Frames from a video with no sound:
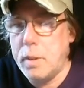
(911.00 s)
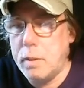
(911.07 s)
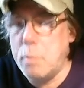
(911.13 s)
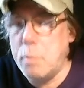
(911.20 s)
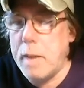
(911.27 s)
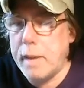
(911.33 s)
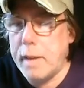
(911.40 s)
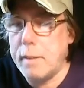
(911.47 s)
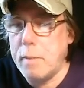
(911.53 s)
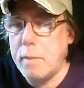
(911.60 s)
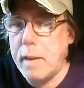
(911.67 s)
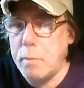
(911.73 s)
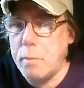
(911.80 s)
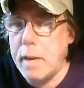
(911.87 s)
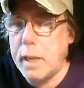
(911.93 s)
Mike
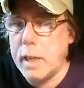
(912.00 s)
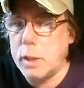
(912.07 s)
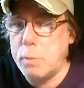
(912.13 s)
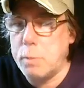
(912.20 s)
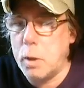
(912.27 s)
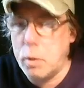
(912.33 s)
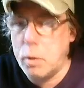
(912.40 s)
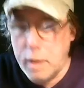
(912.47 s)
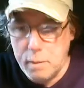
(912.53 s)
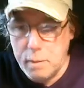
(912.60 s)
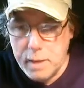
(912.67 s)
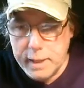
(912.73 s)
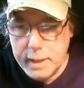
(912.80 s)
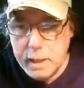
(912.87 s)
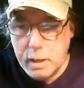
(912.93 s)
Myers program.
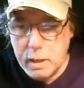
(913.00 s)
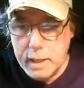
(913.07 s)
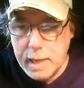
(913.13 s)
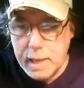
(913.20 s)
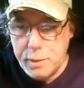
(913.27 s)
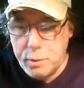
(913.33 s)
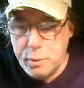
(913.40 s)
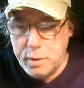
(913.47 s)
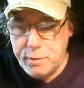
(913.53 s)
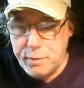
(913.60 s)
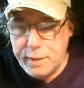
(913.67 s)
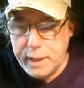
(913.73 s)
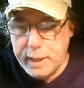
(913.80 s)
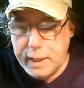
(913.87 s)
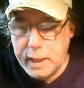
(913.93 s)
I carried that through the
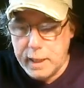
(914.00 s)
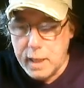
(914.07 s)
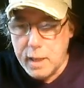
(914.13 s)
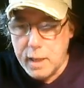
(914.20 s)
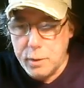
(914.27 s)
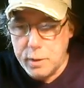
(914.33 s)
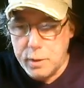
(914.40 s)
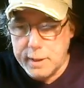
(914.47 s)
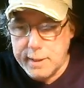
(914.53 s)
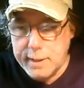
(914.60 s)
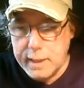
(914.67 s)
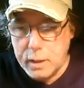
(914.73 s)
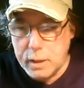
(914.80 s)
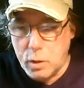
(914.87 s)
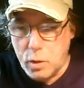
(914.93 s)
feed, through the
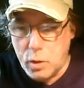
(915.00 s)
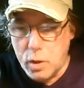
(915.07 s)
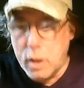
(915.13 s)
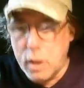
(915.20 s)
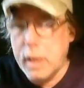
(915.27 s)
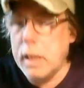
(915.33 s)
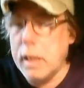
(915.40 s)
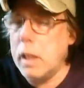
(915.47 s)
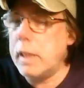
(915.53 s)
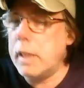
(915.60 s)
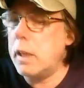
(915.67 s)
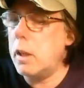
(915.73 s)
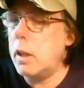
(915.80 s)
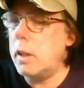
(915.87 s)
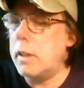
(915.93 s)
signal. I only
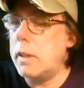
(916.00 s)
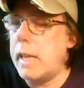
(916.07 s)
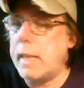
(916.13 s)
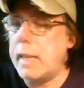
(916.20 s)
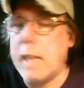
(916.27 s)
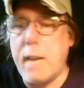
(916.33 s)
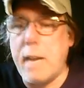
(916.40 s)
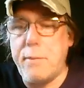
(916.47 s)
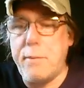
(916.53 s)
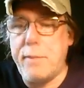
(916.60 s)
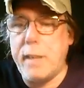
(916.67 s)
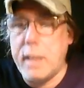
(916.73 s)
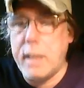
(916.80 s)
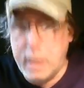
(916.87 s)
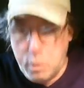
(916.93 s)
heard like 9
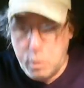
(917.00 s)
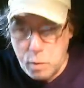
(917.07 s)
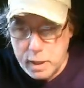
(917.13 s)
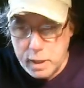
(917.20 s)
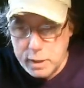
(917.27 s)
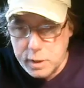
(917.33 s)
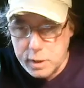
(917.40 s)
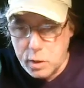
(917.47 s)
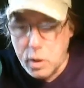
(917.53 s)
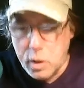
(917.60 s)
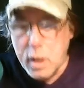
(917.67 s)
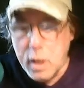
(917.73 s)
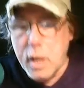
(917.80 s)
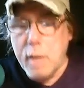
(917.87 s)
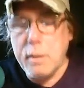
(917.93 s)
feet anyway. So,
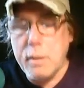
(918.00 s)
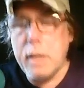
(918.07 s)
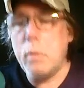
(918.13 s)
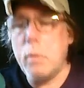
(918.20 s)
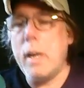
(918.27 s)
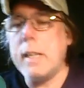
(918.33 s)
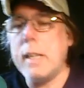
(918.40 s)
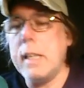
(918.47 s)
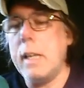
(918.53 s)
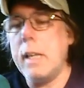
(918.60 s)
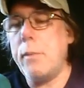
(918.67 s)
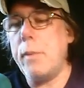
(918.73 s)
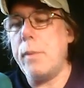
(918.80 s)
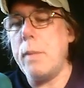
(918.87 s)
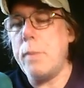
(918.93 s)
but anyway, then I
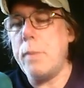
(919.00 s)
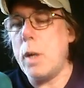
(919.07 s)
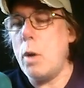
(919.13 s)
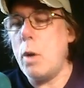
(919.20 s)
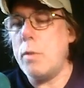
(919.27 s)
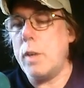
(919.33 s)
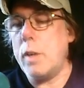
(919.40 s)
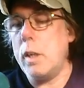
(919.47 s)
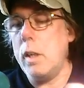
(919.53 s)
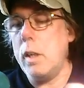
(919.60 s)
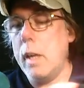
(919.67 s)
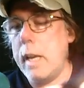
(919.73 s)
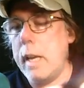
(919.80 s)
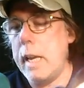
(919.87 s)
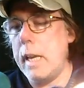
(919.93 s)
flip it
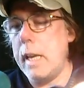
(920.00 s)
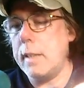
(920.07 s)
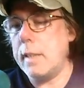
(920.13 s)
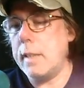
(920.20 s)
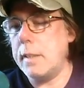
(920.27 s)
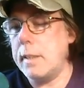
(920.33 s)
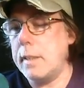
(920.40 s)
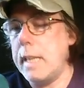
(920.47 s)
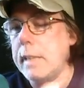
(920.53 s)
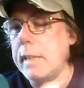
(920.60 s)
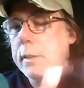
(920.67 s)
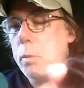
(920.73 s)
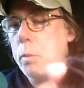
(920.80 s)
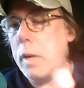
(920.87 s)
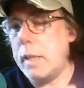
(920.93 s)
over, and the
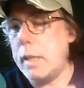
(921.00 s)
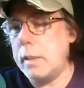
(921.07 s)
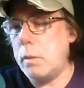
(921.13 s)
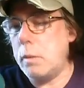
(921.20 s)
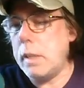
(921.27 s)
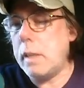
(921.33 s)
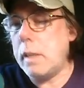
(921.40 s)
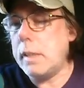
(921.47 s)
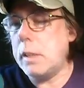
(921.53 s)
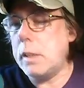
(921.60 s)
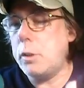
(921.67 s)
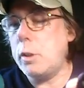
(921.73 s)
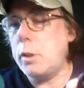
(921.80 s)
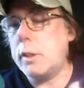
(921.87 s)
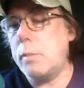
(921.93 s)
next one, the one I'm going
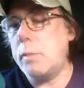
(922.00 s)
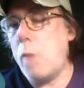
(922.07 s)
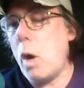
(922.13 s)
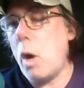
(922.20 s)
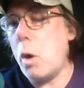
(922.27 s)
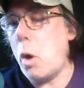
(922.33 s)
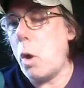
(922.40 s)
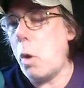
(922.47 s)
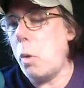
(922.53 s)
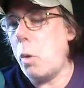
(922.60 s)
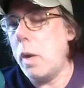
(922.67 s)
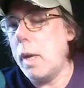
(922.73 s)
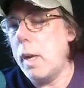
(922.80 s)
to do tomorrow.